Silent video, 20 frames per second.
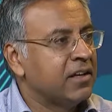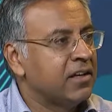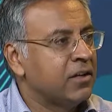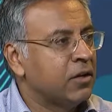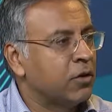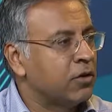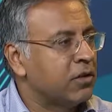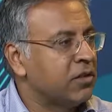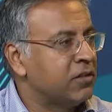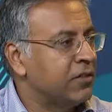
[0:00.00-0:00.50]

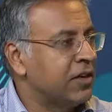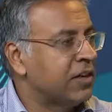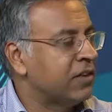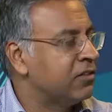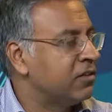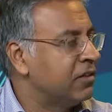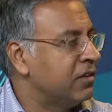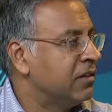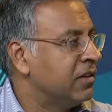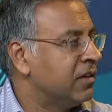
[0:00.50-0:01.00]

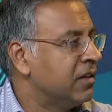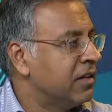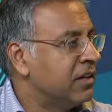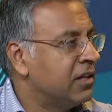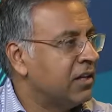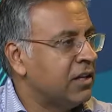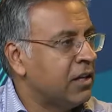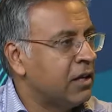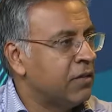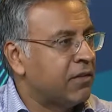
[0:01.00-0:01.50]
conviction,
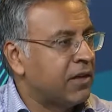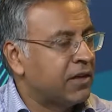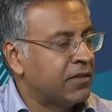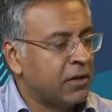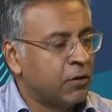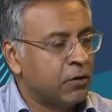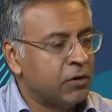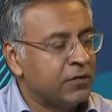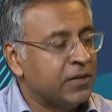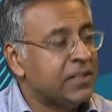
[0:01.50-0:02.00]
that
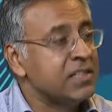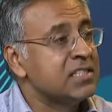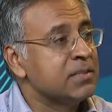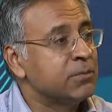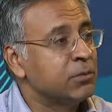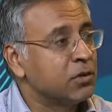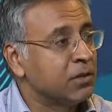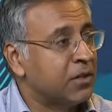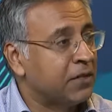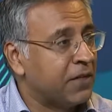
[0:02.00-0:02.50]
they're
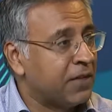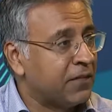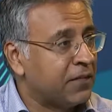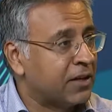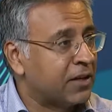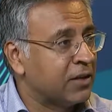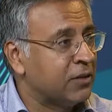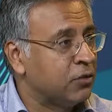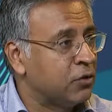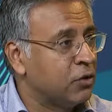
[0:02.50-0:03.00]
invincible and that they
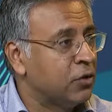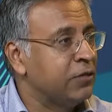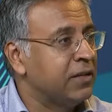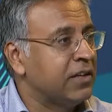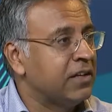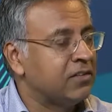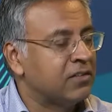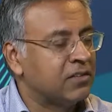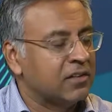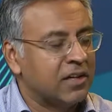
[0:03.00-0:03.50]
can do
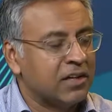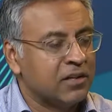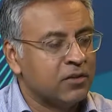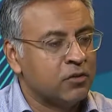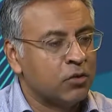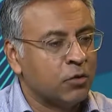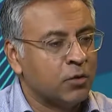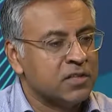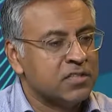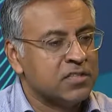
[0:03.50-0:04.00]
these
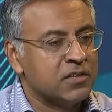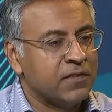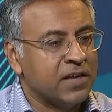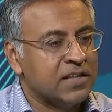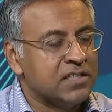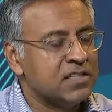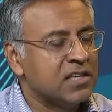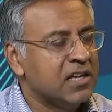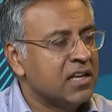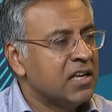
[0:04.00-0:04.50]
endurance
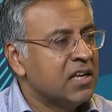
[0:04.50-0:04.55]
events.